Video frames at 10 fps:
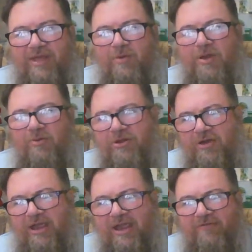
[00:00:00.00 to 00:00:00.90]
That way, we
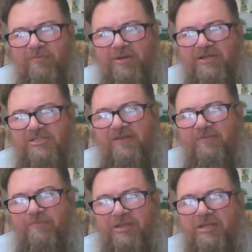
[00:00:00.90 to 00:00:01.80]
don't have a bunch
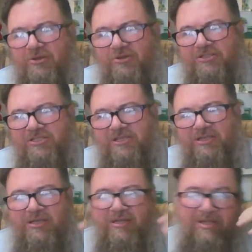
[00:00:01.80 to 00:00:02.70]
of bills
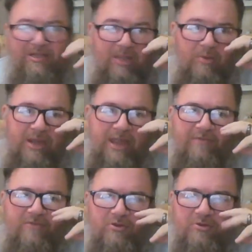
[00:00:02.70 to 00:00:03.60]
that we
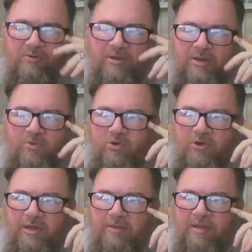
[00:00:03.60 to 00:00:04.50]
have to
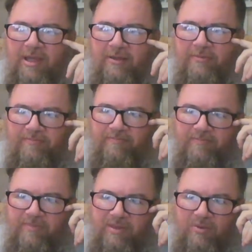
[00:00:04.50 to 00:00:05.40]
worry about
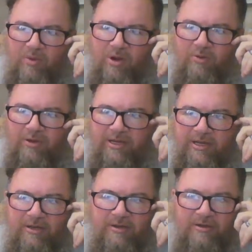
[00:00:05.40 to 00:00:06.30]
while we're
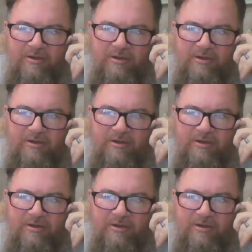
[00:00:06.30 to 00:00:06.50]
here.